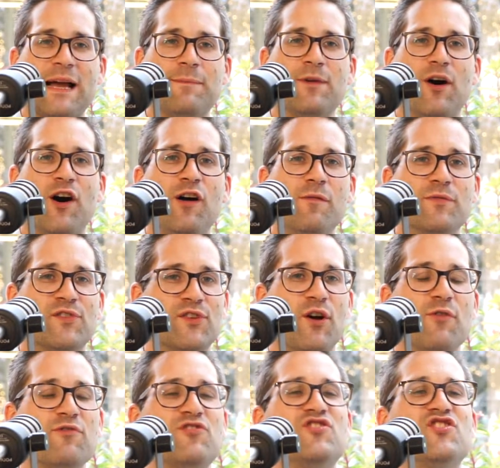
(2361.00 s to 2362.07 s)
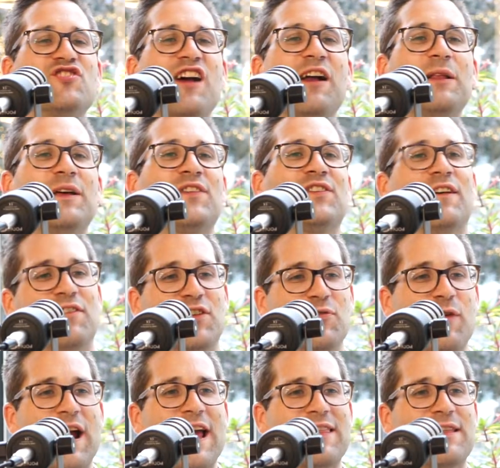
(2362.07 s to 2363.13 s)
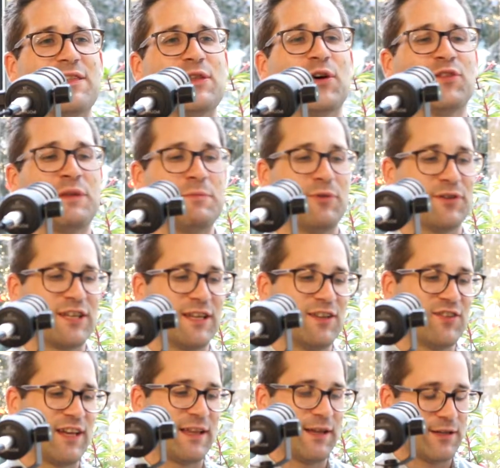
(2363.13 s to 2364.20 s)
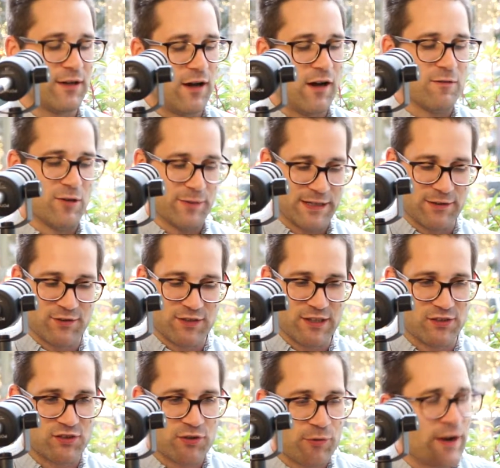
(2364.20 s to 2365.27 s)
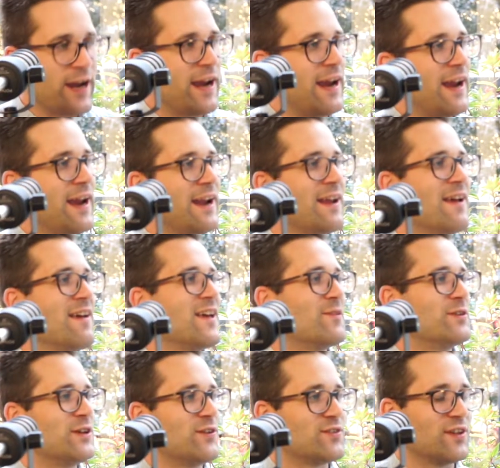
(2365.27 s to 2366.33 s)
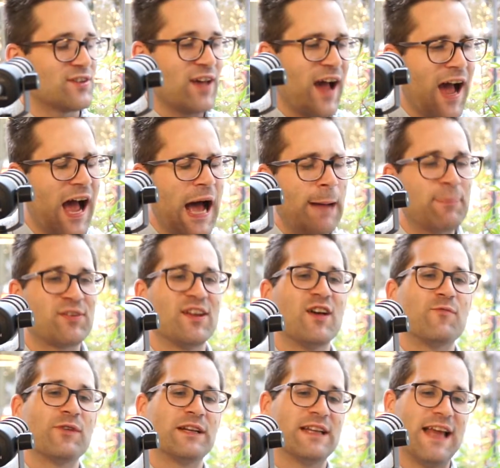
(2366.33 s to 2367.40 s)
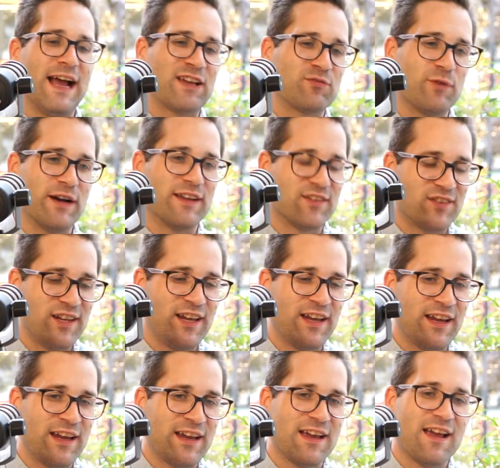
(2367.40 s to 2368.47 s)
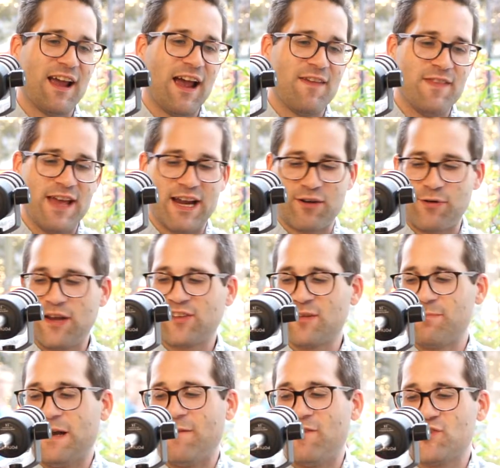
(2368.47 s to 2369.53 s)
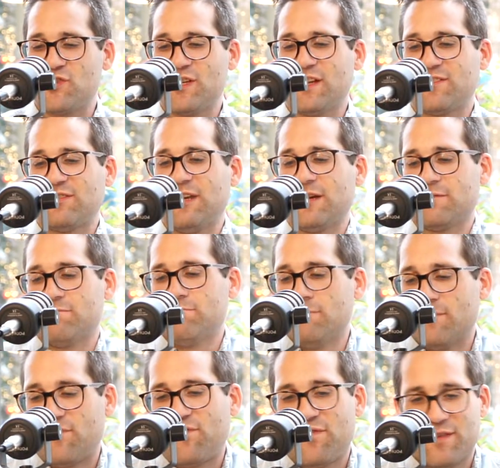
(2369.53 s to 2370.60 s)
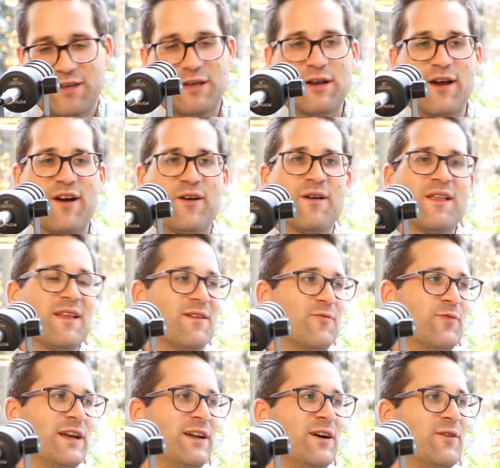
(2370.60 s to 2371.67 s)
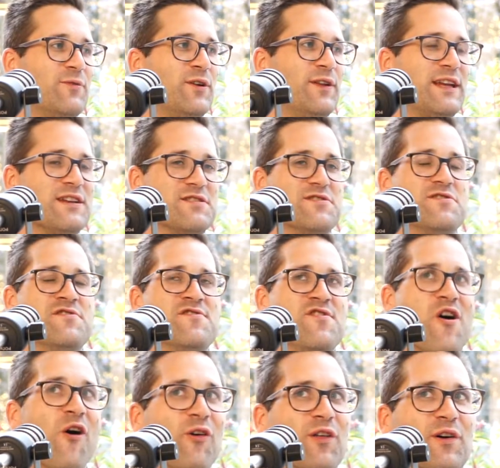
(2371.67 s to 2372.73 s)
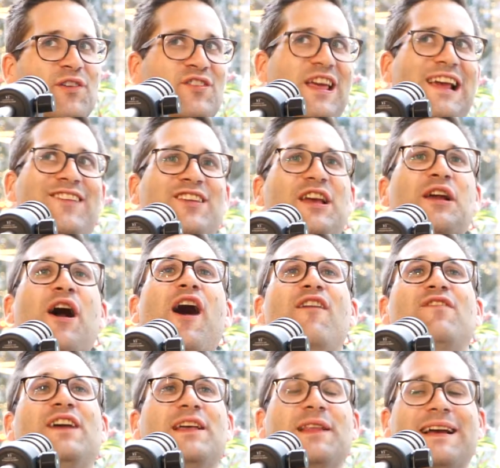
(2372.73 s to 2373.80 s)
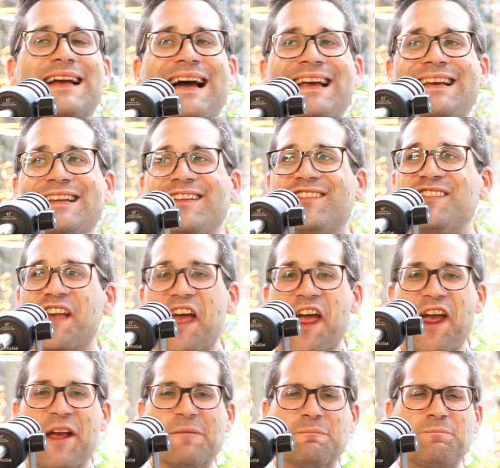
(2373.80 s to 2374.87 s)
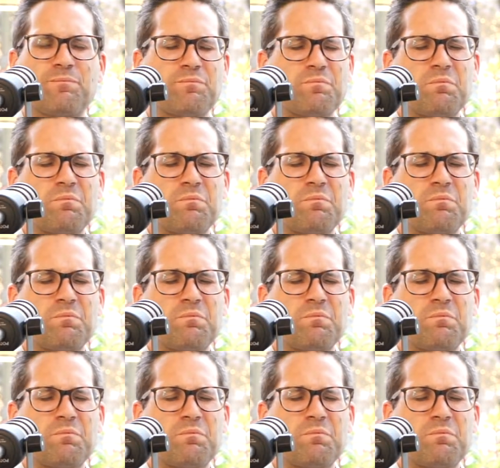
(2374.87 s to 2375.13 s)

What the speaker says: I'm all so jealous of the way that those people can say like, oh, well, we use this grain, we use this hops, we did X, Y, Z, and that creates a beverage that's like, you know, we don't really know those things in coffee. Like I can say